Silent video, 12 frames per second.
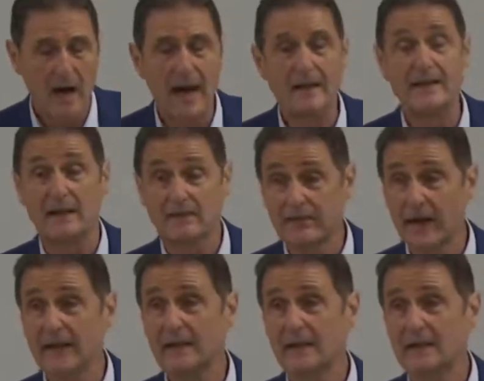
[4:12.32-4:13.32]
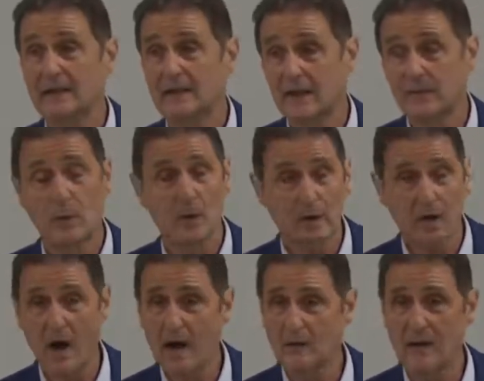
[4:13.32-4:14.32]
And then finally, if we're in a
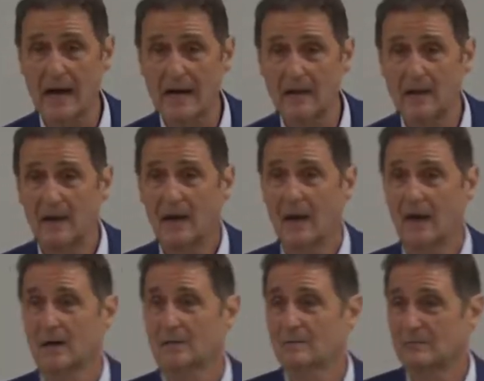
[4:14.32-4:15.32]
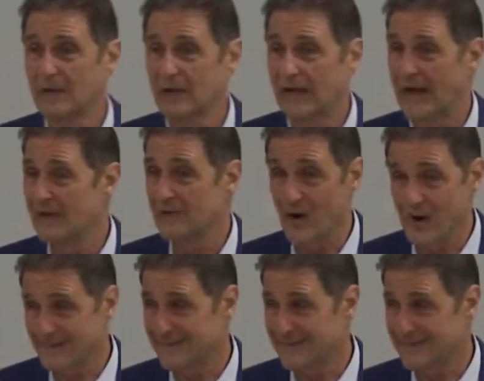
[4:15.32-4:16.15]
car wreck, or we have a heart